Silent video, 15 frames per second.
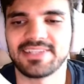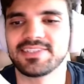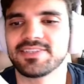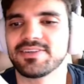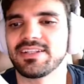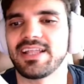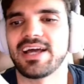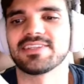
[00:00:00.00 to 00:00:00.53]

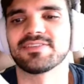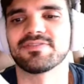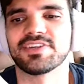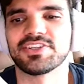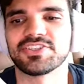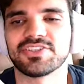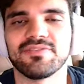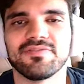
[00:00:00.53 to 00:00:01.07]
serialize a
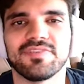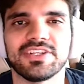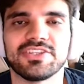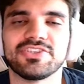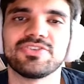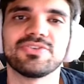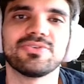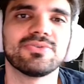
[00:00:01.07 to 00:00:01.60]
version
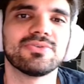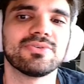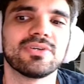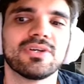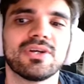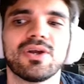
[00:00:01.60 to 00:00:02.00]
v2